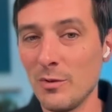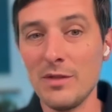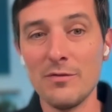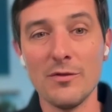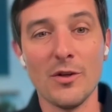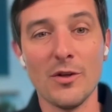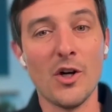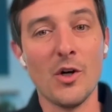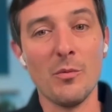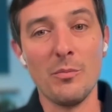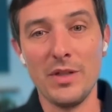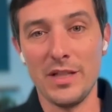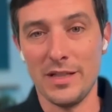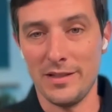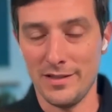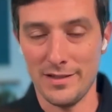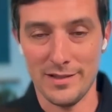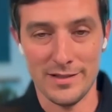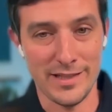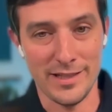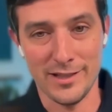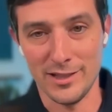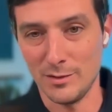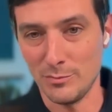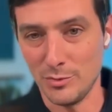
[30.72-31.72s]
We've all been on a
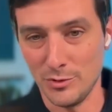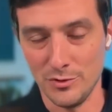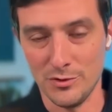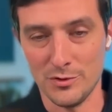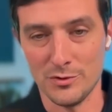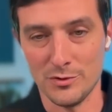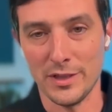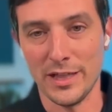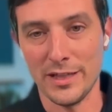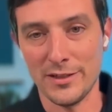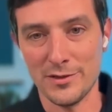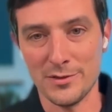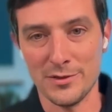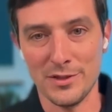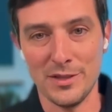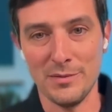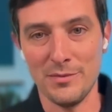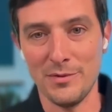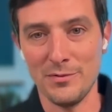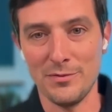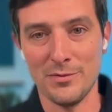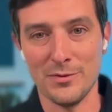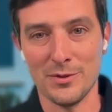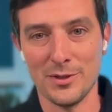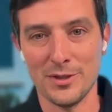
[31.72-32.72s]
terrible directory
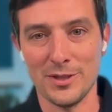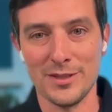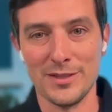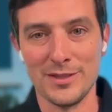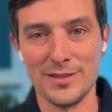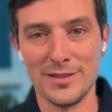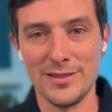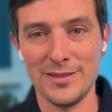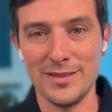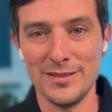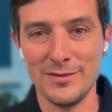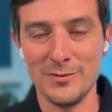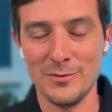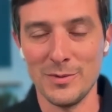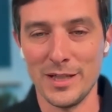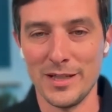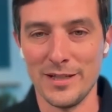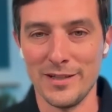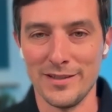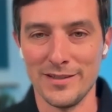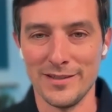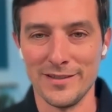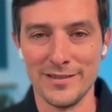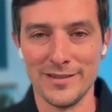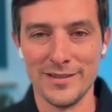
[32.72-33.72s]
before,
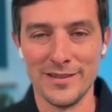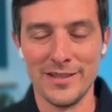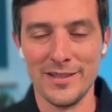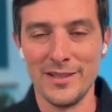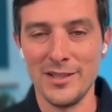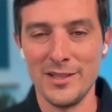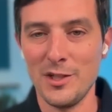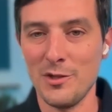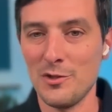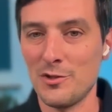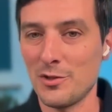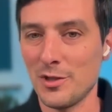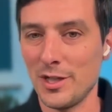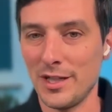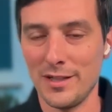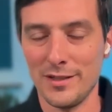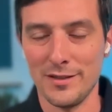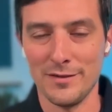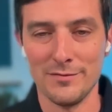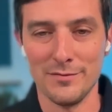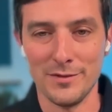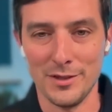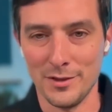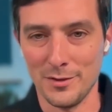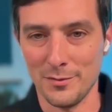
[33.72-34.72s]
where you try
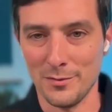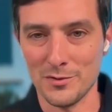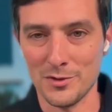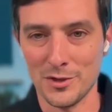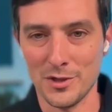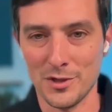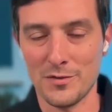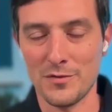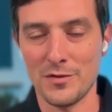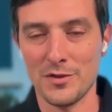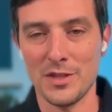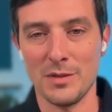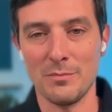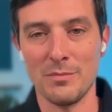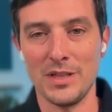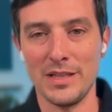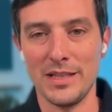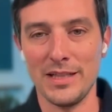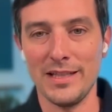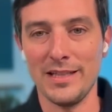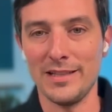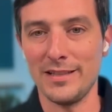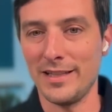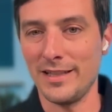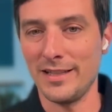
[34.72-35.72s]
to you know search for
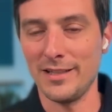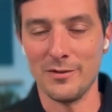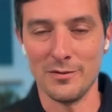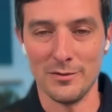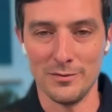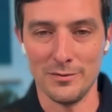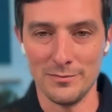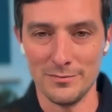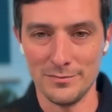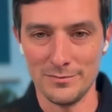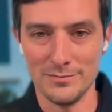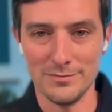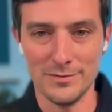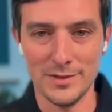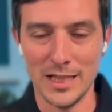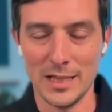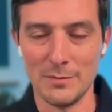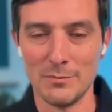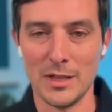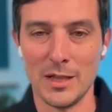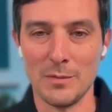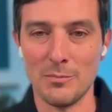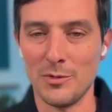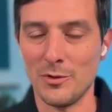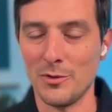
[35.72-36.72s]
somebody and they don't
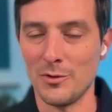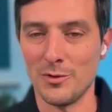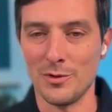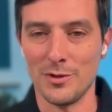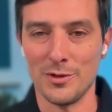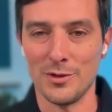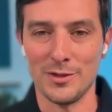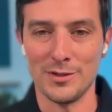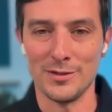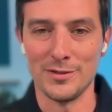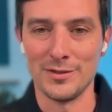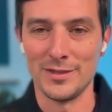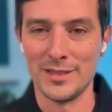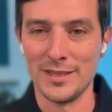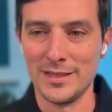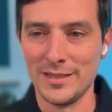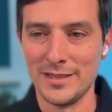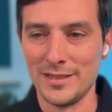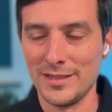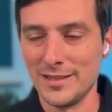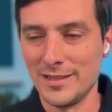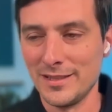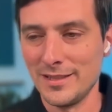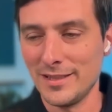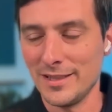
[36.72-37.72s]
come up, or
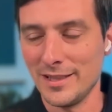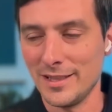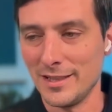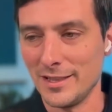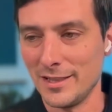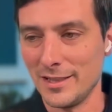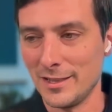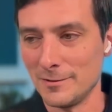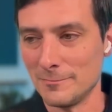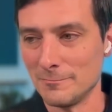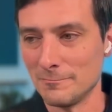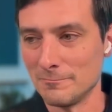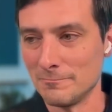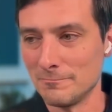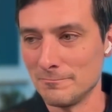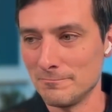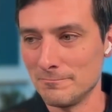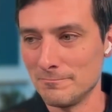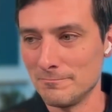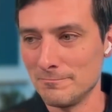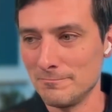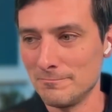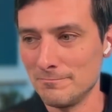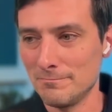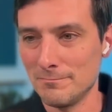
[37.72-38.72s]
um,
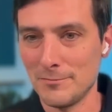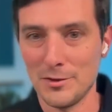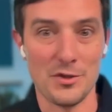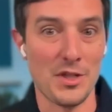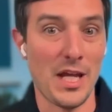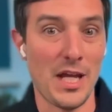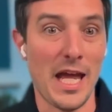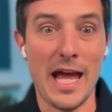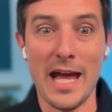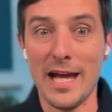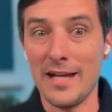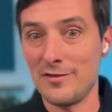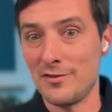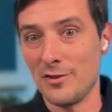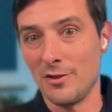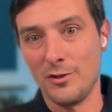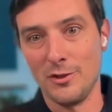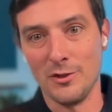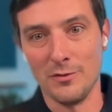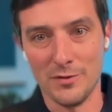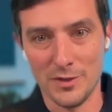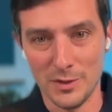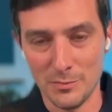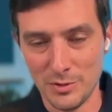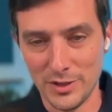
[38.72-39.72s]
there's ads all
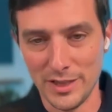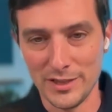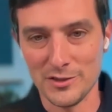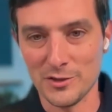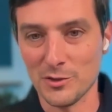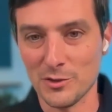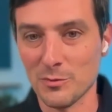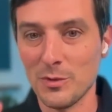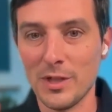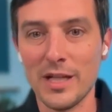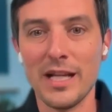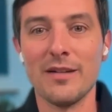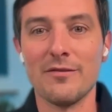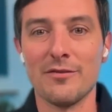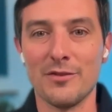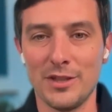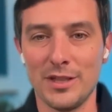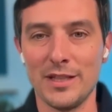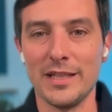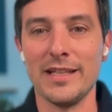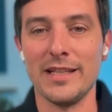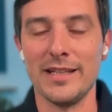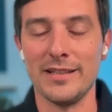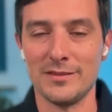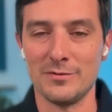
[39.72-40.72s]
over the place, or whatever
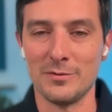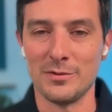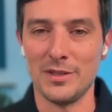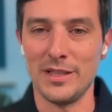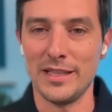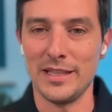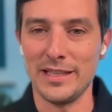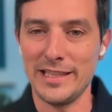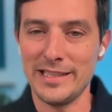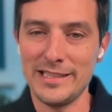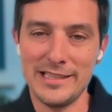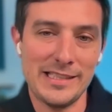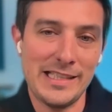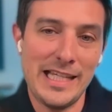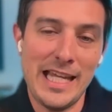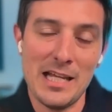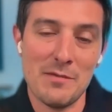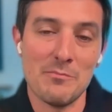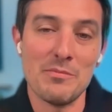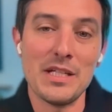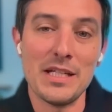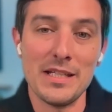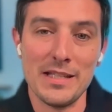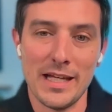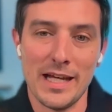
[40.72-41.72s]
it is. And we're like, it just
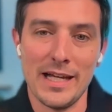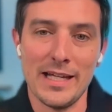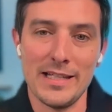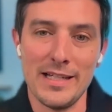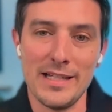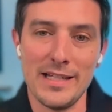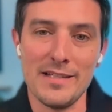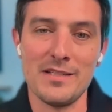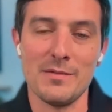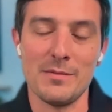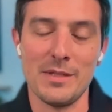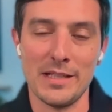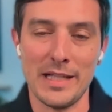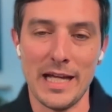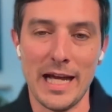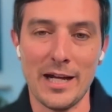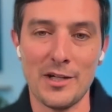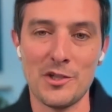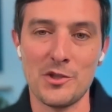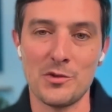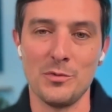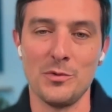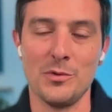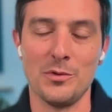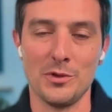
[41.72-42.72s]
can't be that. It needs to be an
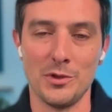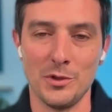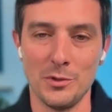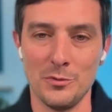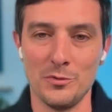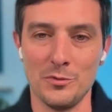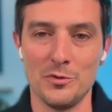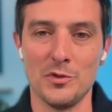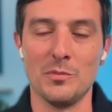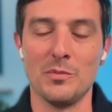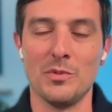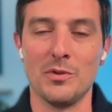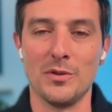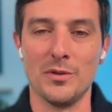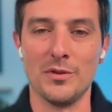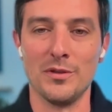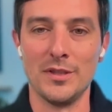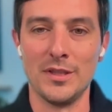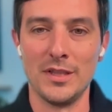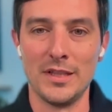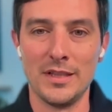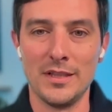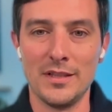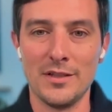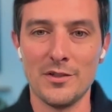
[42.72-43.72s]
actual usable
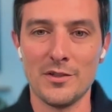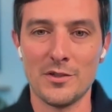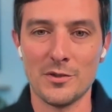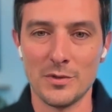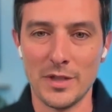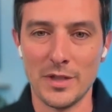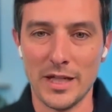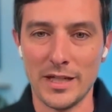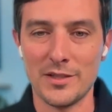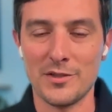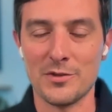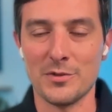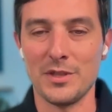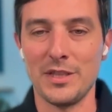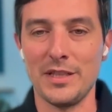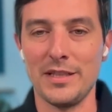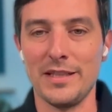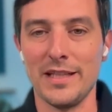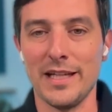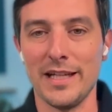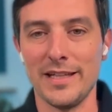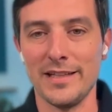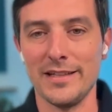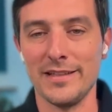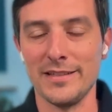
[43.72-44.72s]
directory
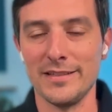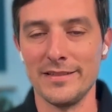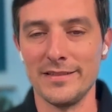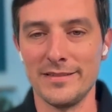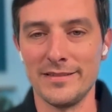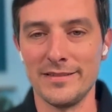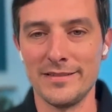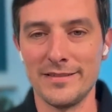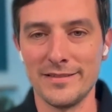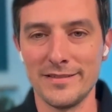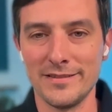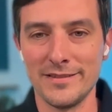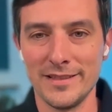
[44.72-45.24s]
that is,